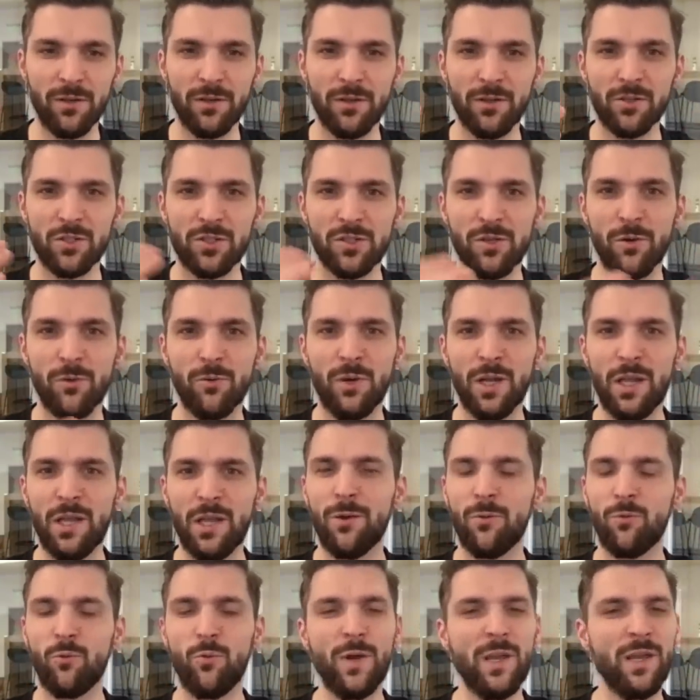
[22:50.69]
So
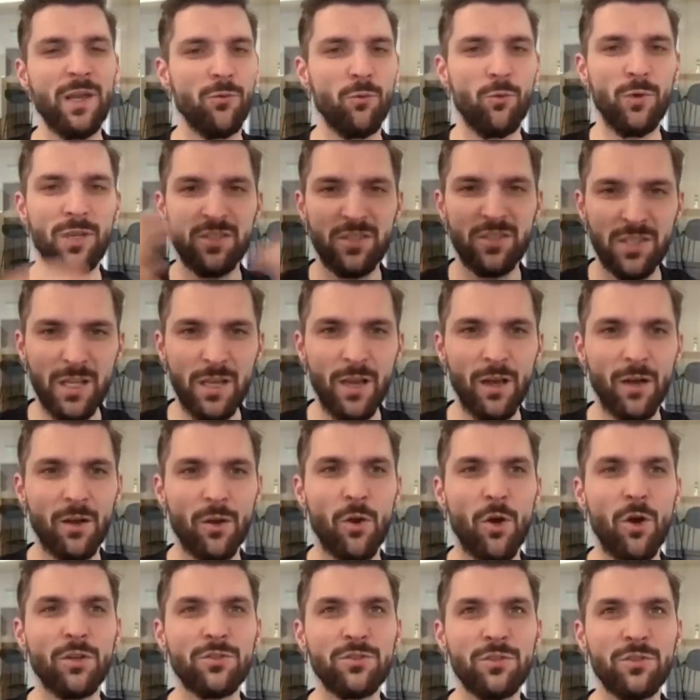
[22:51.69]
we see a
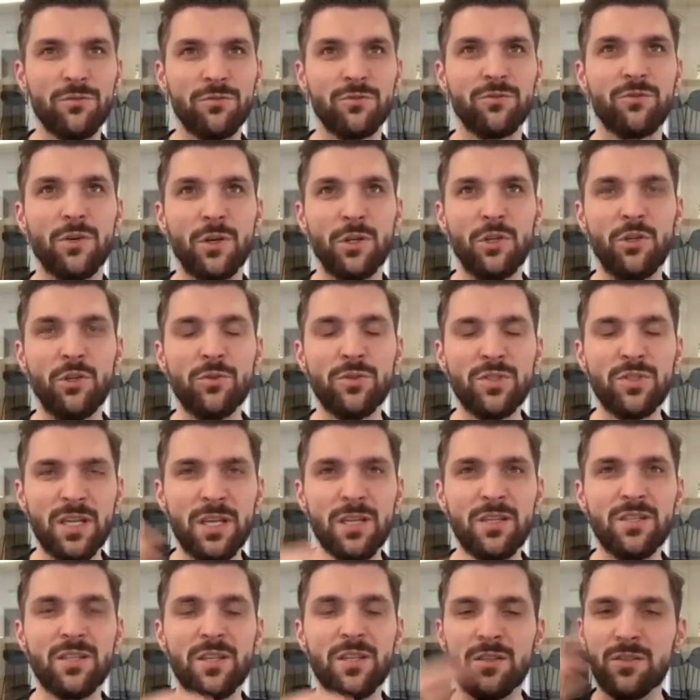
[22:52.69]
lot of use
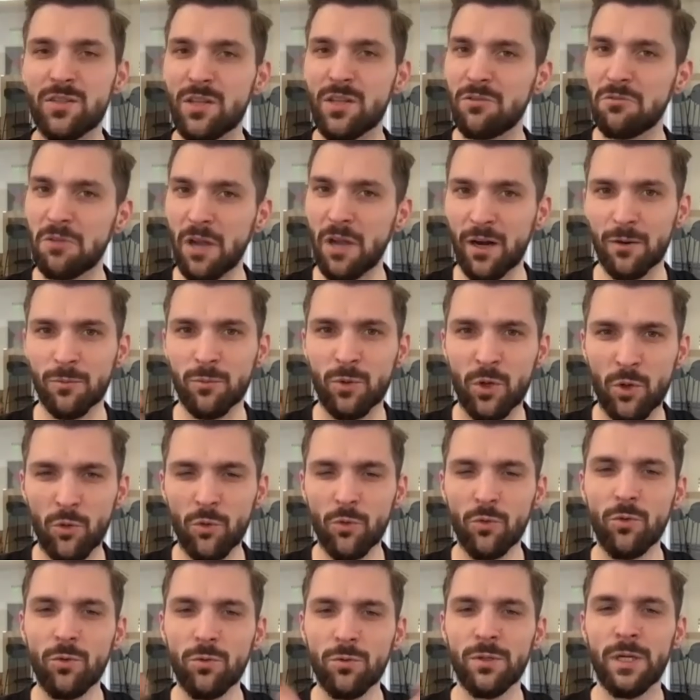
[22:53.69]
cases that are
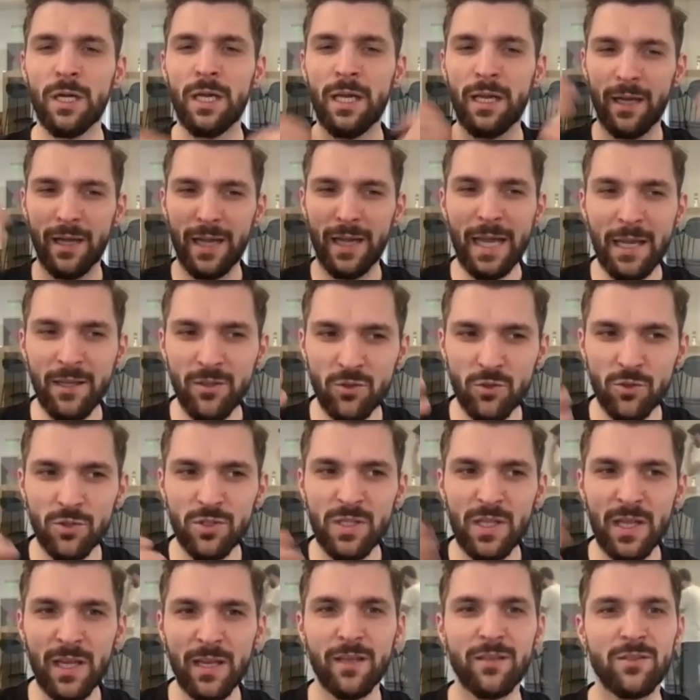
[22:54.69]
cool,
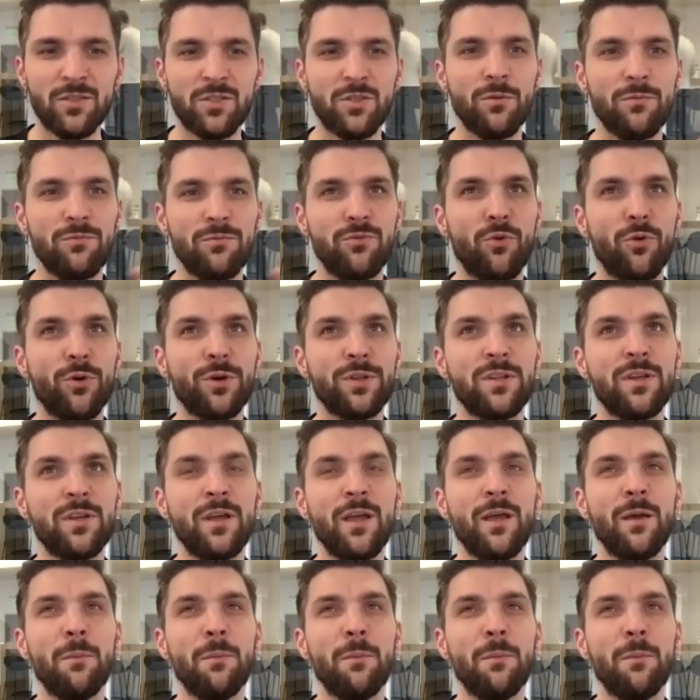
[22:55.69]
interesting, and so forth.